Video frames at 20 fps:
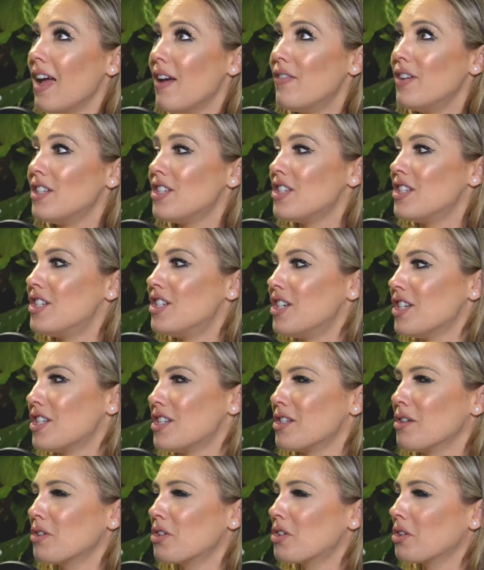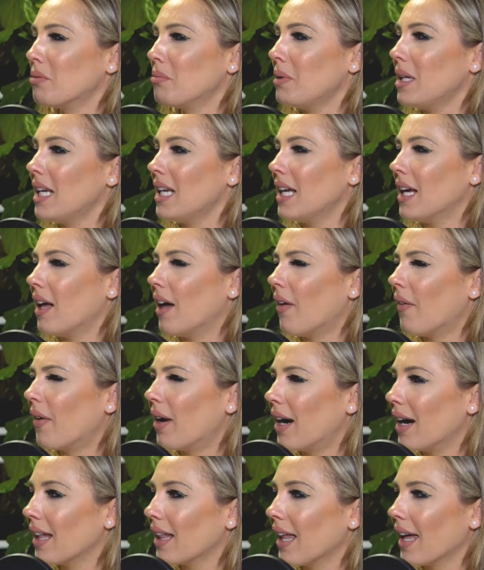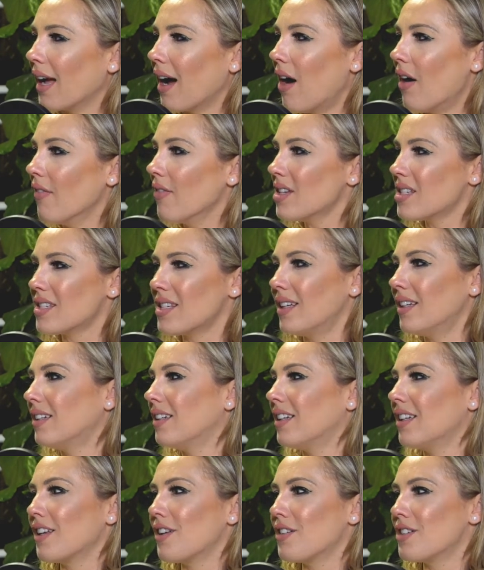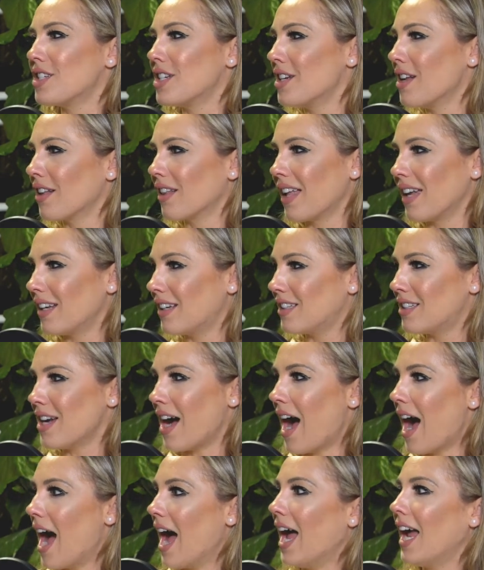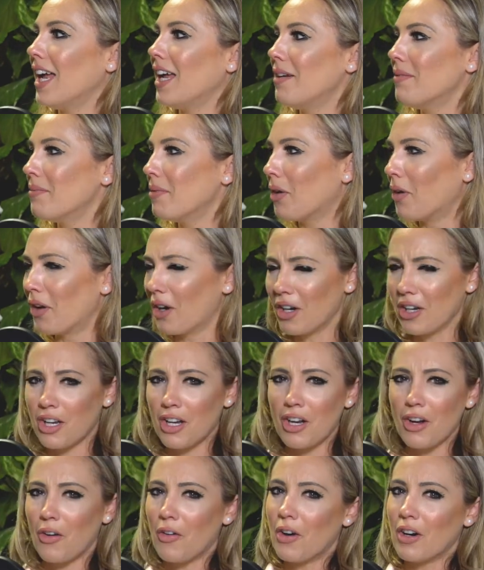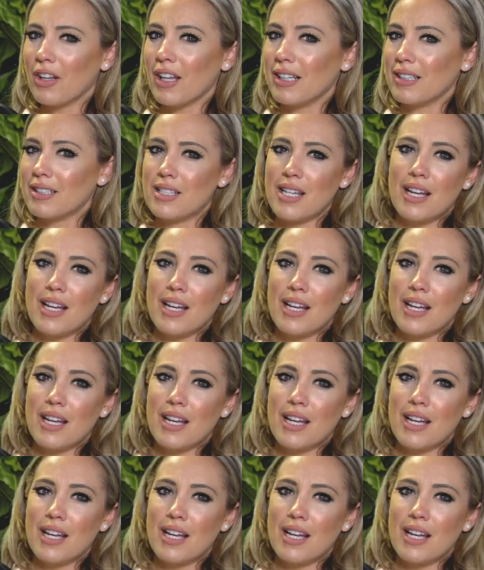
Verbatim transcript: if it's just social media or like all of a sudden like time or like